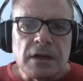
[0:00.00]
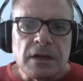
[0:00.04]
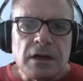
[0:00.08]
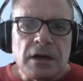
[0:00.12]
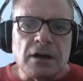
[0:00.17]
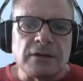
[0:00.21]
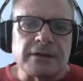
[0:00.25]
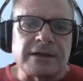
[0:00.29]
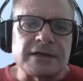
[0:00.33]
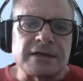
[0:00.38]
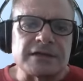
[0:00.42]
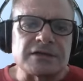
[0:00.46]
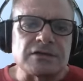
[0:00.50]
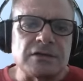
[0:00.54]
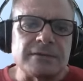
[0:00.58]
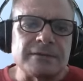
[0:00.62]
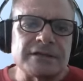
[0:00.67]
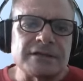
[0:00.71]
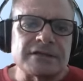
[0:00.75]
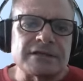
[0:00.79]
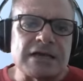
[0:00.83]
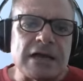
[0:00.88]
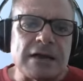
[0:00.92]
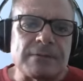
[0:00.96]
Okay, so I'm going
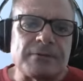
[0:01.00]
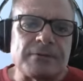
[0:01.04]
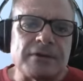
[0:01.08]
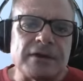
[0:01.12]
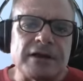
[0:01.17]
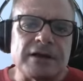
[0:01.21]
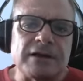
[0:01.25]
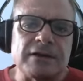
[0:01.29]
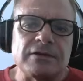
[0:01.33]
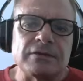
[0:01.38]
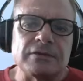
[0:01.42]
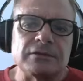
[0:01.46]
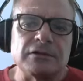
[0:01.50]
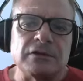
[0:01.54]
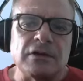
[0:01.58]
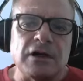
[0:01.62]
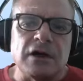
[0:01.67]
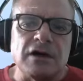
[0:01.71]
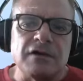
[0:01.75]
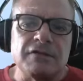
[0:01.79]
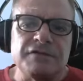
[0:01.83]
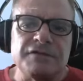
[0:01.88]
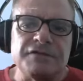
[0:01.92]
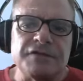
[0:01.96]
to stop reading here.
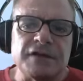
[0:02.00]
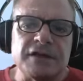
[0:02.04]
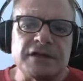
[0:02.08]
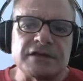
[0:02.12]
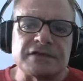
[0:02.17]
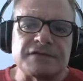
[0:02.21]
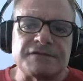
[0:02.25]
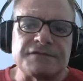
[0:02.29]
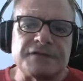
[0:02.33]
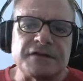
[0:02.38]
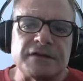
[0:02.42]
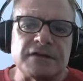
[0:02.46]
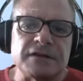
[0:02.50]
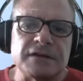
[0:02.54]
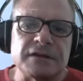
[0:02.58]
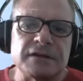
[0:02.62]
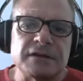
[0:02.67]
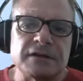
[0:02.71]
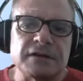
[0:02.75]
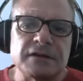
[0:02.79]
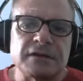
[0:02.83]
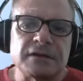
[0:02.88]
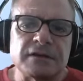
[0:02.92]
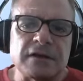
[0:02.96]
Love is a
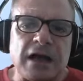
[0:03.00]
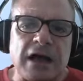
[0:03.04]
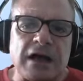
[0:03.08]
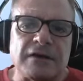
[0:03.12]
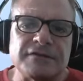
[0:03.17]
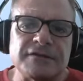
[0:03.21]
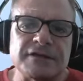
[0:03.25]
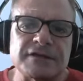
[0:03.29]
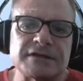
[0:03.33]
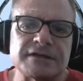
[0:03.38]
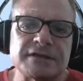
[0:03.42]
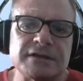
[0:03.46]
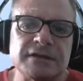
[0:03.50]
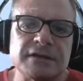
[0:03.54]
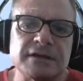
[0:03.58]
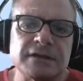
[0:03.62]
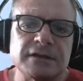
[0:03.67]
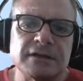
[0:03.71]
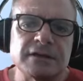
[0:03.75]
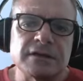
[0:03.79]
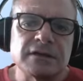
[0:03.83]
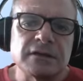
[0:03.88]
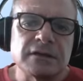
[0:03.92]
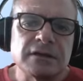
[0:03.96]
feeling, obviously.
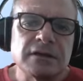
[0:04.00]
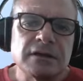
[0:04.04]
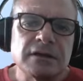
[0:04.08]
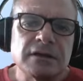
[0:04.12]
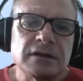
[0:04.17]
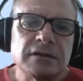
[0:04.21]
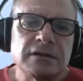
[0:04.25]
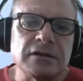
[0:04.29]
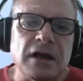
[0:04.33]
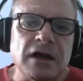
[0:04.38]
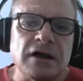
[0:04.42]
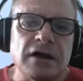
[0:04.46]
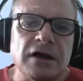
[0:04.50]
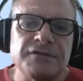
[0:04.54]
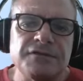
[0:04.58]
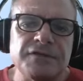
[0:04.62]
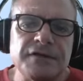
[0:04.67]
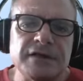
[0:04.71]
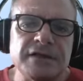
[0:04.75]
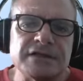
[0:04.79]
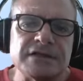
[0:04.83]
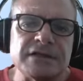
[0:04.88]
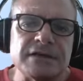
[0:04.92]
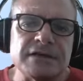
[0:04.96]
Love
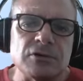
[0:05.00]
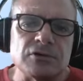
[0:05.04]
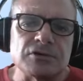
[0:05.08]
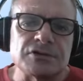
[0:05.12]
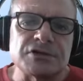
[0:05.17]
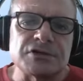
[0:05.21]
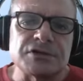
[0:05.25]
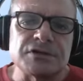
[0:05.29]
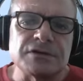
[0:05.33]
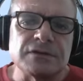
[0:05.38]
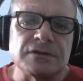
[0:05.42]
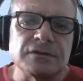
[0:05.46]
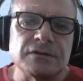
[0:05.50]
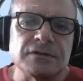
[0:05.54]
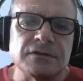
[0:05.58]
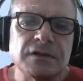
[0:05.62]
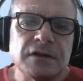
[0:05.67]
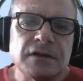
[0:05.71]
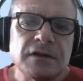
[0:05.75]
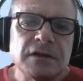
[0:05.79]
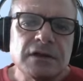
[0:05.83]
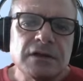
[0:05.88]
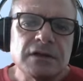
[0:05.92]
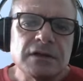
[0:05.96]
is emotional.
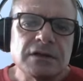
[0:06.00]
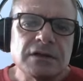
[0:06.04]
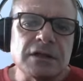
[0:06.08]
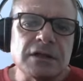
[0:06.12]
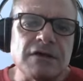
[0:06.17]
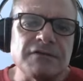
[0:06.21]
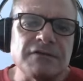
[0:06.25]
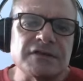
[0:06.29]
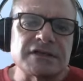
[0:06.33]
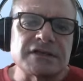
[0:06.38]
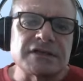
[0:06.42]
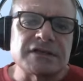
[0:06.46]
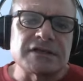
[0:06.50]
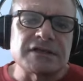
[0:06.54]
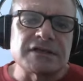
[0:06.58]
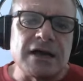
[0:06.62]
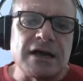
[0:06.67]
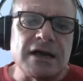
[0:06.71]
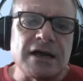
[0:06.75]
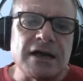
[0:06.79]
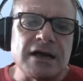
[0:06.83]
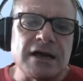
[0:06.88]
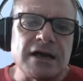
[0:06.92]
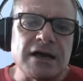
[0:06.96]
Love is
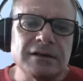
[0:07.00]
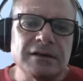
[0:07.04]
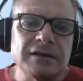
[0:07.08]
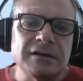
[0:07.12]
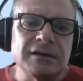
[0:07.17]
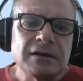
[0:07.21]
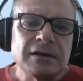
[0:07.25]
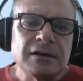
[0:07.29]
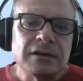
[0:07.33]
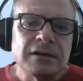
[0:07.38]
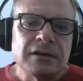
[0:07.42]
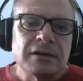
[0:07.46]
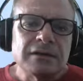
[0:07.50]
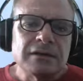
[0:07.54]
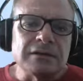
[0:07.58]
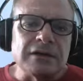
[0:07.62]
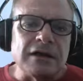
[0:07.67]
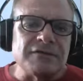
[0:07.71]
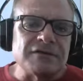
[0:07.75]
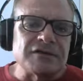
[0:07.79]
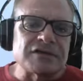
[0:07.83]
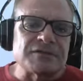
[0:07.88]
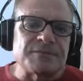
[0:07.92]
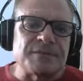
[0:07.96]
kind.
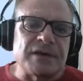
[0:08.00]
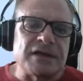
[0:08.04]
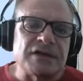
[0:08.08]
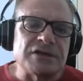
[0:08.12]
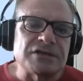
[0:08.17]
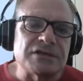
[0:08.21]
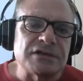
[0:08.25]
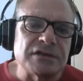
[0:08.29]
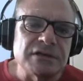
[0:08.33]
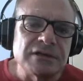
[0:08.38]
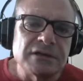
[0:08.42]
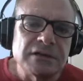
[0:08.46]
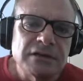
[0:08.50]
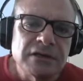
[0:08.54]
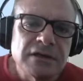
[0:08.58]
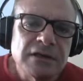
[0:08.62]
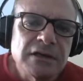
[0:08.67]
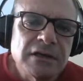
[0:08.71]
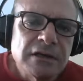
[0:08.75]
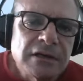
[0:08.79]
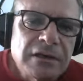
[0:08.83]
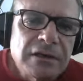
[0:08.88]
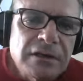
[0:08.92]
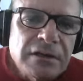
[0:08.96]
Love is patient.
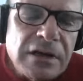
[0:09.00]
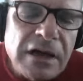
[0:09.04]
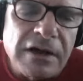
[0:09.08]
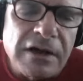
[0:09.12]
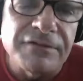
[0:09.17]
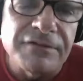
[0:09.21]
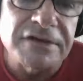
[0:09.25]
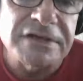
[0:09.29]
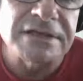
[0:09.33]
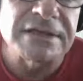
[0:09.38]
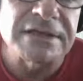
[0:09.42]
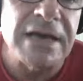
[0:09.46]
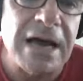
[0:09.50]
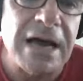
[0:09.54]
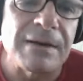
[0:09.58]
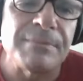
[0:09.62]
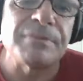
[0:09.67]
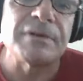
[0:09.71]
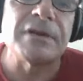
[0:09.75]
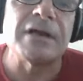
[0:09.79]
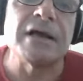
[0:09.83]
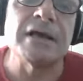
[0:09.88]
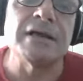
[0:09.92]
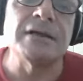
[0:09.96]
Love is not
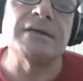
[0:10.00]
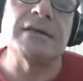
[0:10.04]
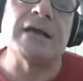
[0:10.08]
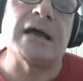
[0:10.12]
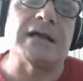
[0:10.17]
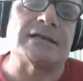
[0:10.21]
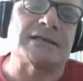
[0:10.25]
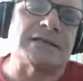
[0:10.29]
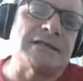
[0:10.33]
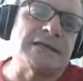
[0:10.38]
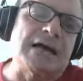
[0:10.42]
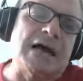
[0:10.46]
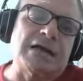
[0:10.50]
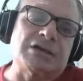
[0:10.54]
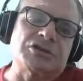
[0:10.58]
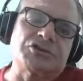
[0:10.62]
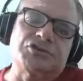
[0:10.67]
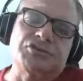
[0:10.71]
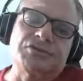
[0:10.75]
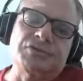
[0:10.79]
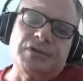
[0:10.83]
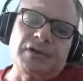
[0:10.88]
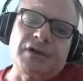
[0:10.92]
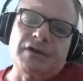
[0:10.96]
blind. That's not
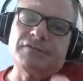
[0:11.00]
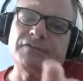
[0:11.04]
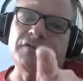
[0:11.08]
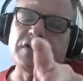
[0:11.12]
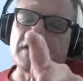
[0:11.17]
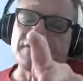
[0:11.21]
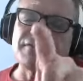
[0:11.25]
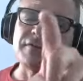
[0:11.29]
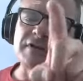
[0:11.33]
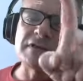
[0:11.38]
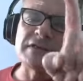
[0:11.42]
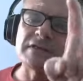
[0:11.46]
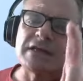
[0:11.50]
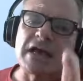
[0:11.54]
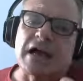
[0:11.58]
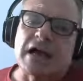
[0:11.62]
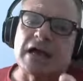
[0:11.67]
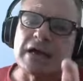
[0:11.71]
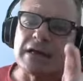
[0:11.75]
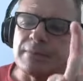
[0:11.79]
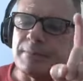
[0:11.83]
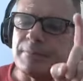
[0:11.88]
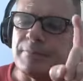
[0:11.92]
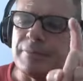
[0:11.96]
true love. Love is
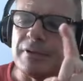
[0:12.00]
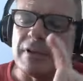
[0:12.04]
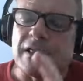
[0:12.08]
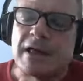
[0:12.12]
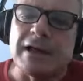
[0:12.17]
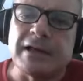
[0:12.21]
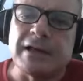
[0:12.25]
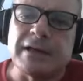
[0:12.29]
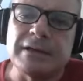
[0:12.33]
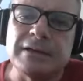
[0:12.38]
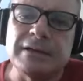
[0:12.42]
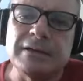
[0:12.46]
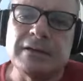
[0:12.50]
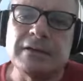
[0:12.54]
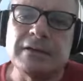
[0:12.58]
not blind.